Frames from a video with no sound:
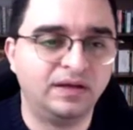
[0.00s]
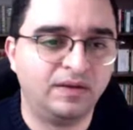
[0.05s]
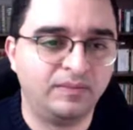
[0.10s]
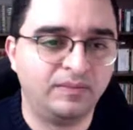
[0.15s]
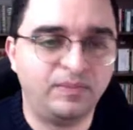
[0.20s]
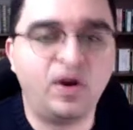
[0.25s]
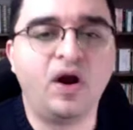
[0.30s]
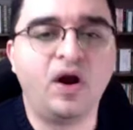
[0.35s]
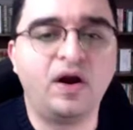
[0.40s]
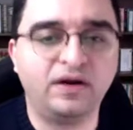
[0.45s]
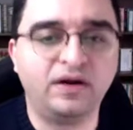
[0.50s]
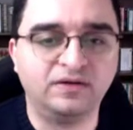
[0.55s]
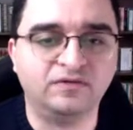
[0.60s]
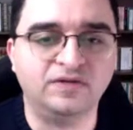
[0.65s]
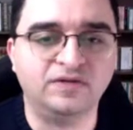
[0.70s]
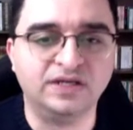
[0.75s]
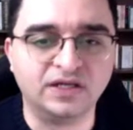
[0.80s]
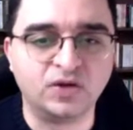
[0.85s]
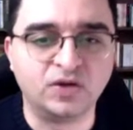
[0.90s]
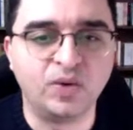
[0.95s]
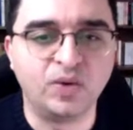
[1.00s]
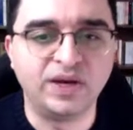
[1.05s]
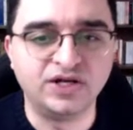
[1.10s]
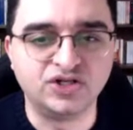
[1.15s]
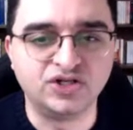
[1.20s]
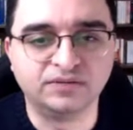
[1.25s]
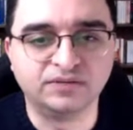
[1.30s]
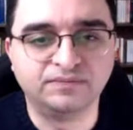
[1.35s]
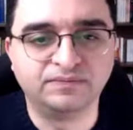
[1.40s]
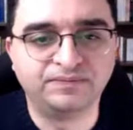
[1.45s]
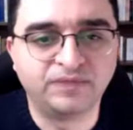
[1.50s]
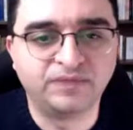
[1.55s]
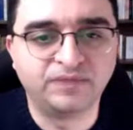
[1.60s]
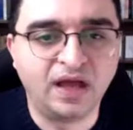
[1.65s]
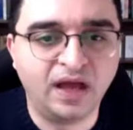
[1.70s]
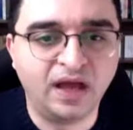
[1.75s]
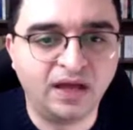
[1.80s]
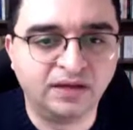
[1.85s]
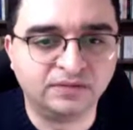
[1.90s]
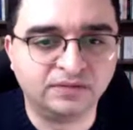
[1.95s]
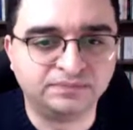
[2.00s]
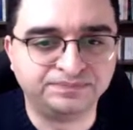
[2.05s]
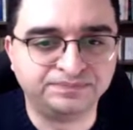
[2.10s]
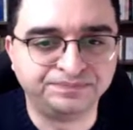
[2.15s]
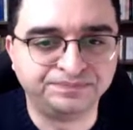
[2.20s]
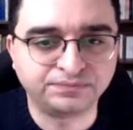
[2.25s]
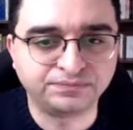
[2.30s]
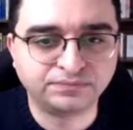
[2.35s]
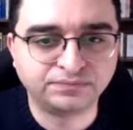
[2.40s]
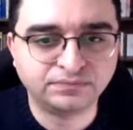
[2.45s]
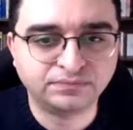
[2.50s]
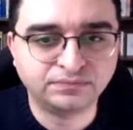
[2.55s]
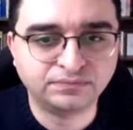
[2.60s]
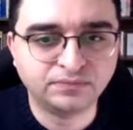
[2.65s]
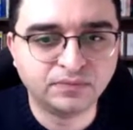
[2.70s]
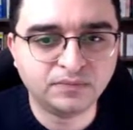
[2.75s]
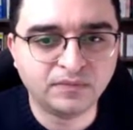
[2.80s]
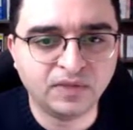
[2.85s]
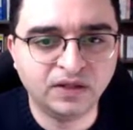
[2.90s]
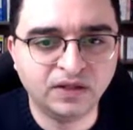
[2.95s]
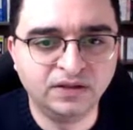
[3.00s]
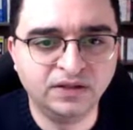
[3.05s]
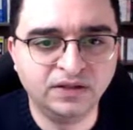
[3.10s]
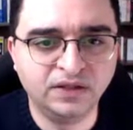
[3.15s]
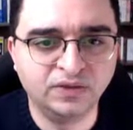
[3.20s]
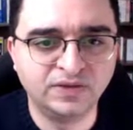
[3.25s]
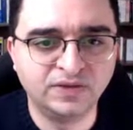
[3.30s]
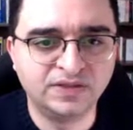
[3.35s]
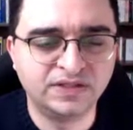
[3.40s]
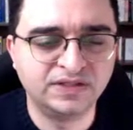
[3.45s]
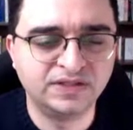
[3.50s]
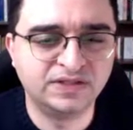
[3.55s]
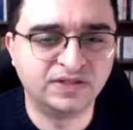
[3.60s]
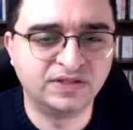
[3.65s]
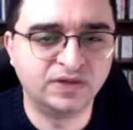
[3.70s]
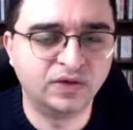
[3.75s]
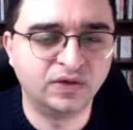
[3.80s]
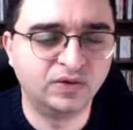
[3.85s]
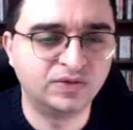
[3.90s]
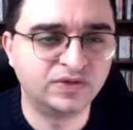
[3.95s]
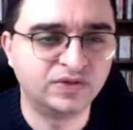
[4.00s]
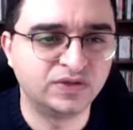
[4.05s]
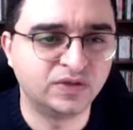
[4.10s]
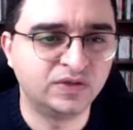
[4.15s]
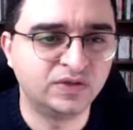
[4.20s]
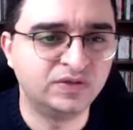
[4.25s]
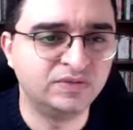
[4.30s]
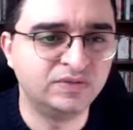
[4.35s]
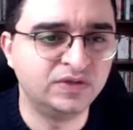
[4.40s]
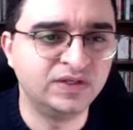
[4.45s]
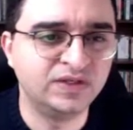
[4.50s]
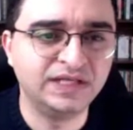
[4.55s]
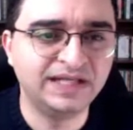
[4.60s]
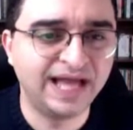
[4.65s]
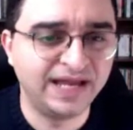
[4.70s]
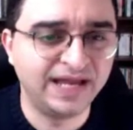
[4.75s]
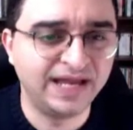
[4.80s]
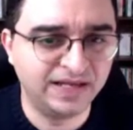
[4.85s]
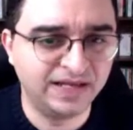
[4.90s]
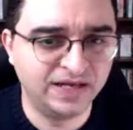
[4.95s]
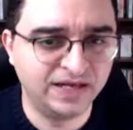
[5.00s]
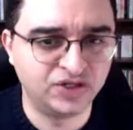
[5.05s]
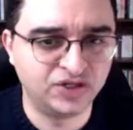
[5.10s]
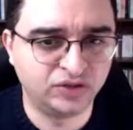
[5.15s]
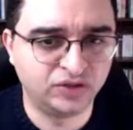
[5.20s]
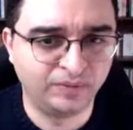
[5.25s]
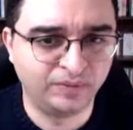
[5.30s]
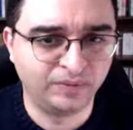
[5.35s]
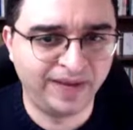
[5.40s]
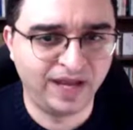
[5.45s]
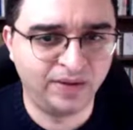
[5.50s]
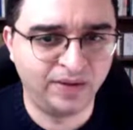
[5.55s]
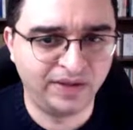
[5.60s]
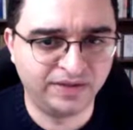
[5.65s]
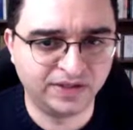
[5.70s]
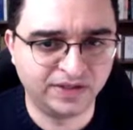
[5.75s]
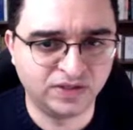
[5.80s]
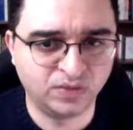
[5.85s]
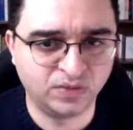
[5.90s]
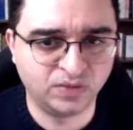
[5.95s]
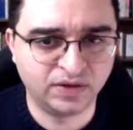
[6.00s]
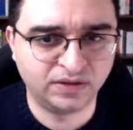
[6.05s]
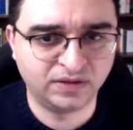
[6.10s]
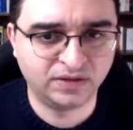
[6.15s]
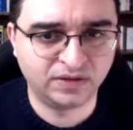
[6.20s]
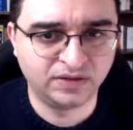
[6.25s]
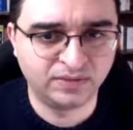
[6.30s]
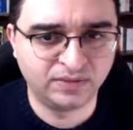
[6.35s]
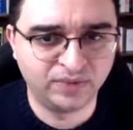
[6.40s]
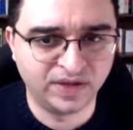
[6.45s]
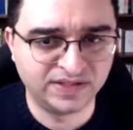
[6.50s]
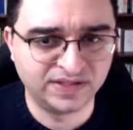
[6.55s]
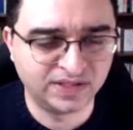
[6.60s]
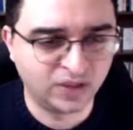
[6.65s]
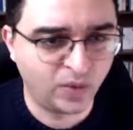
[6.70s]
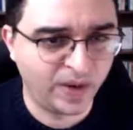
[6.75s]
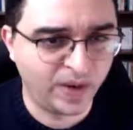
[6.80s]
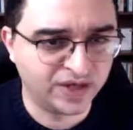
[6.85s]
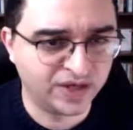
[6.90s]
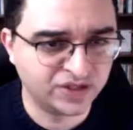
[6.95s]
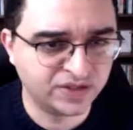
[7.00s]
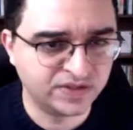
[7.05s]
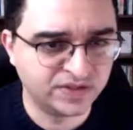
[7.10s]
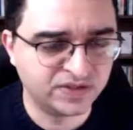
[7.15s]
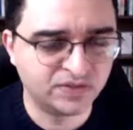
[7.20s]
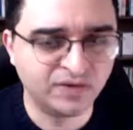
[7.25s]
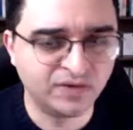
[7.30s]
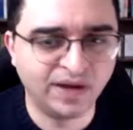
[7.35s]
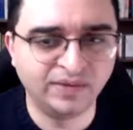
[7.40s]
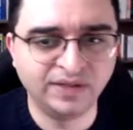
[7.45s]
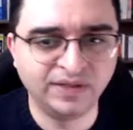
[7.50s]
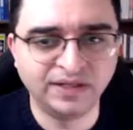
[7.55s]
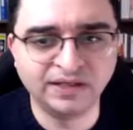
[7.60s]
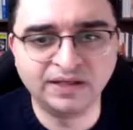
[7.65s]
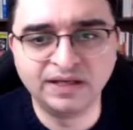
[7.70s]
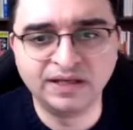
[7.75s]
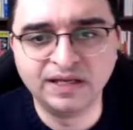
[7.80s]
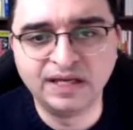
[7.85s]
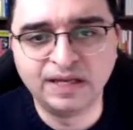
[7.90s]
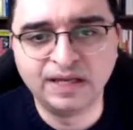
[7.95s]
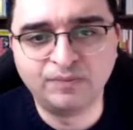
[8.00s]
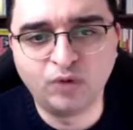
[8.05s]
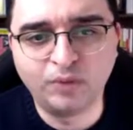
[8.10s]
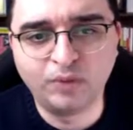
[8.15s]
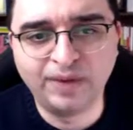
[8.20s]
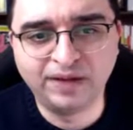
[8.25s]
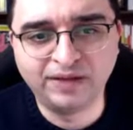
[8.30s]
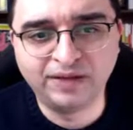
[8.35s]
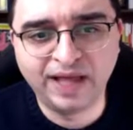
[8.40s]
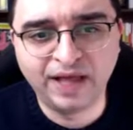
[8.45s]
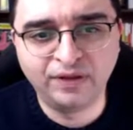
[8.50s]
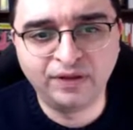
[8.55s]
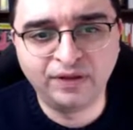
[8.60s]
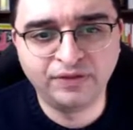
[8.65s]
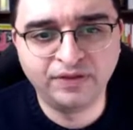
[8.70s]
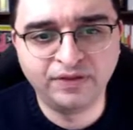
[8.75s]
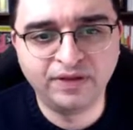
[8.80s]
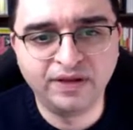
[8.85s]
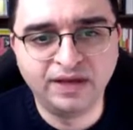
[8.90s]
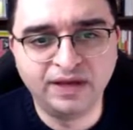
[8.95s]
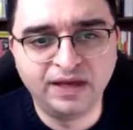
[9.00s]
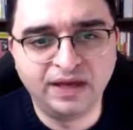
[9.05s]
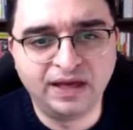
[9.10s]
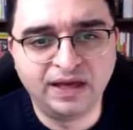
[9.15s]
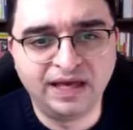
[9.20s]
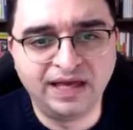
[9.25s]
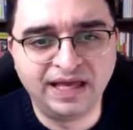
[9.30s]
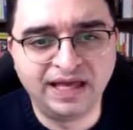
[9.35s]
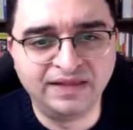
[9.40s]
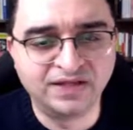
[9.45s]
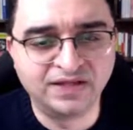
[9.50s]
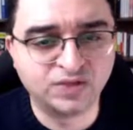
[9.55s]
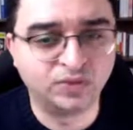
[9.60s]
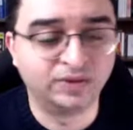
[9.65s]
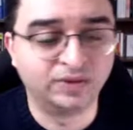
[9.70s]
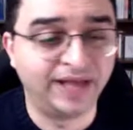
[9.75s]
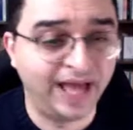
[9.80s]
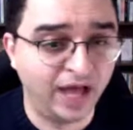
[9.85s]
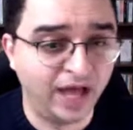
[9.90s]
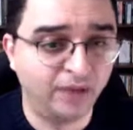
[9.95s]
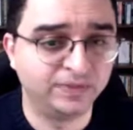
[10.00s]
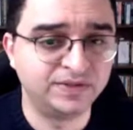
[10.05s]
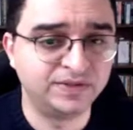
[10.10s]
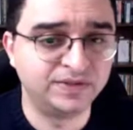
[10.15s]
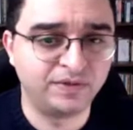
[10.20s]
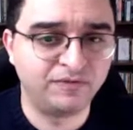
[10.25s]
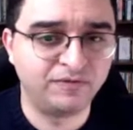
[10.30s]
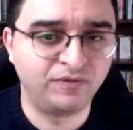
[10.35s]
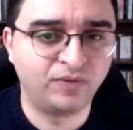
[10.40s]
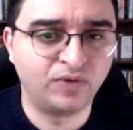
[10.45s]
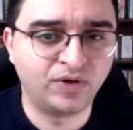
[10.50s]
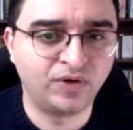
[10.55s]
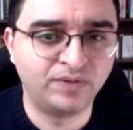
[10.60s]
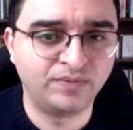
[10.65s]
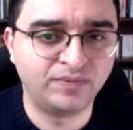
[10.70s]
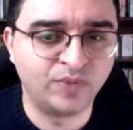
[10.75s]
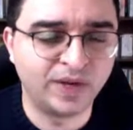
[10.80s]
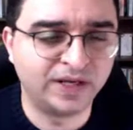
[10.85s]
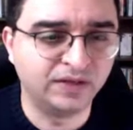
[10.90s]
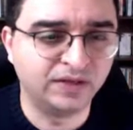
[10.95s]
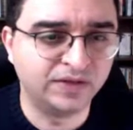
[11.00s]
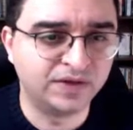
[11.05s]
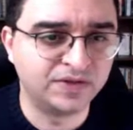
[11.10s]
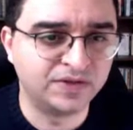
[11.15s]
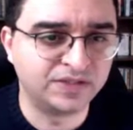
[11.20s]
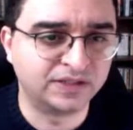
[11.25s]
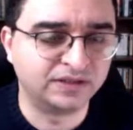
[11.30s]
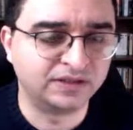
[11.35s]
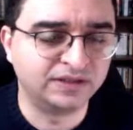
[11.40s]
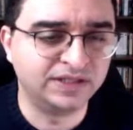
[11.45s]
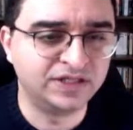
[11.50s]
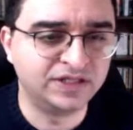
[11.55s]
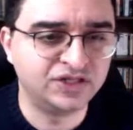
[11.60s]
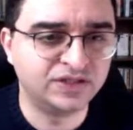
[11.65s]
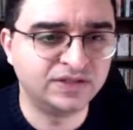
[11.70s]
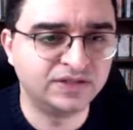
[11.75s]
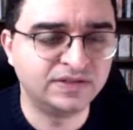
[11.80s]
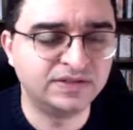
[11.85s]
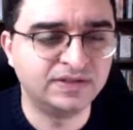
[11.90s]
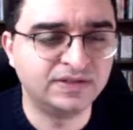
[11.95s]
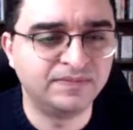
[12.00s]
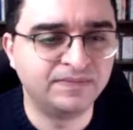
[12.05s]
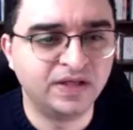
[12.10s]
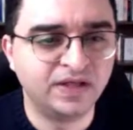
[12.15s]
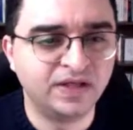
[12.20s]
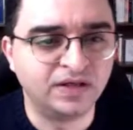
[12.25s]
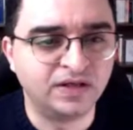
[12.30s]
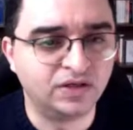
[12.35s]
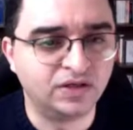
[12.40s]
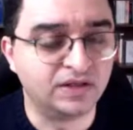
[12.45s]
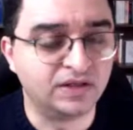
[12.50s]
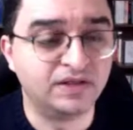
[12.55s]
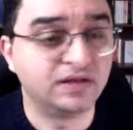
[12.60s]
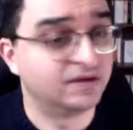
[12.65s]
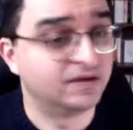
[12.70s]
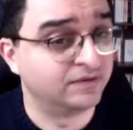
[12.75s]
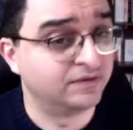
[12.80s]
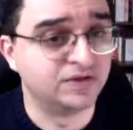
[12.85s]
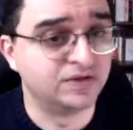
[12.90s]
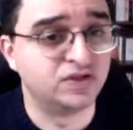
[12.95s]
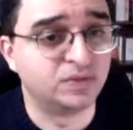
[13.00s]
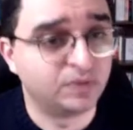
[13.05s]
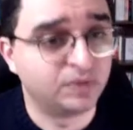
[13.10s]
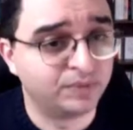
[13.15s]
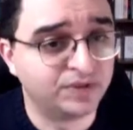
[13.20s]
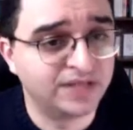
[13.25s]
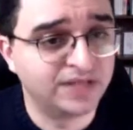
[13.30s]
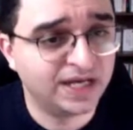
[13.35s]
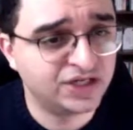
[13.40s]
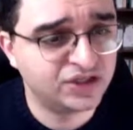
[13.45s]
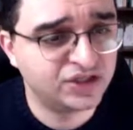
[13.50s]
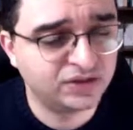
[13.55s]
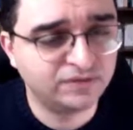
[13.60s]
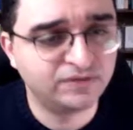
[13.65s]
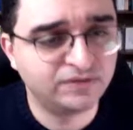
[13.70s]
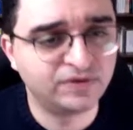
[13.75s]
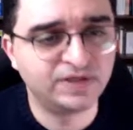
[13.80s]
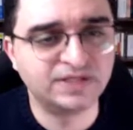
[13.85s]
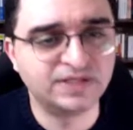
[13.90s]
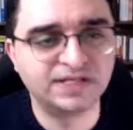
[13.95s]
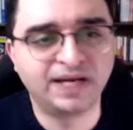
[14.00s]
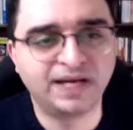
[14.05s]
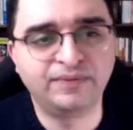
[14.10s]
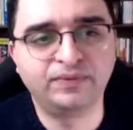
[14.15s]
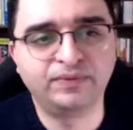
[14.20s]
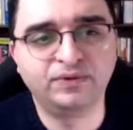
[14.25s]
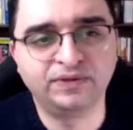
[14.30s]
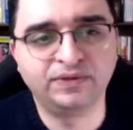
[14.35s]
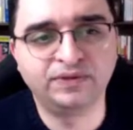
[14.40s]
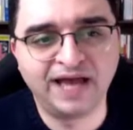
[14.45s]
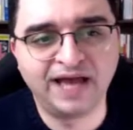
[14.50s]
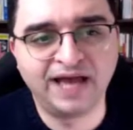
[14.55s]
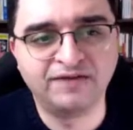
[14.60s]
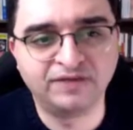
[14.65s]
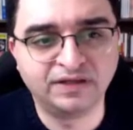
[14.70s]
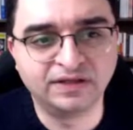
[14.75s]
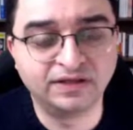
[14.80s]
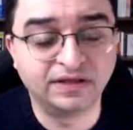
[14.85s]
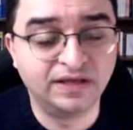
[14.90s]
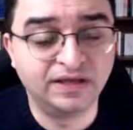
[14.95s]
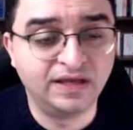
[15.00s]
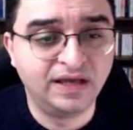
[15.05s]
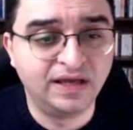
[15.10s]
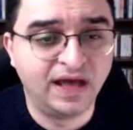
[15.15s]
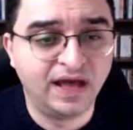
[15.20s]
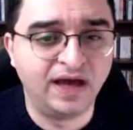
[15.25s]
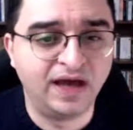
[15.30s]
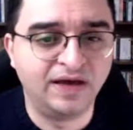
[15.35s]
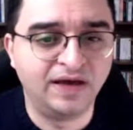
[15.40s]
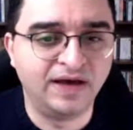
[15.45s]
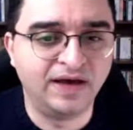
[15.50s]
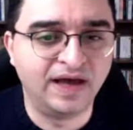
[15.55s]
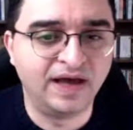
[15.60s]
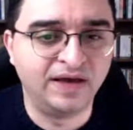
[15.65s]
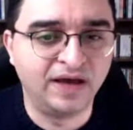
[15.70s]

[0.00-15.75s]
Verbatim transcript: part of the equation. Um, you know, so so you, you need ad additional bioethics work on the pressing questions surrounding mobile health, uh, and this will help to inform regulators and clinicians. You can think of consumer protection, for example, and having uh,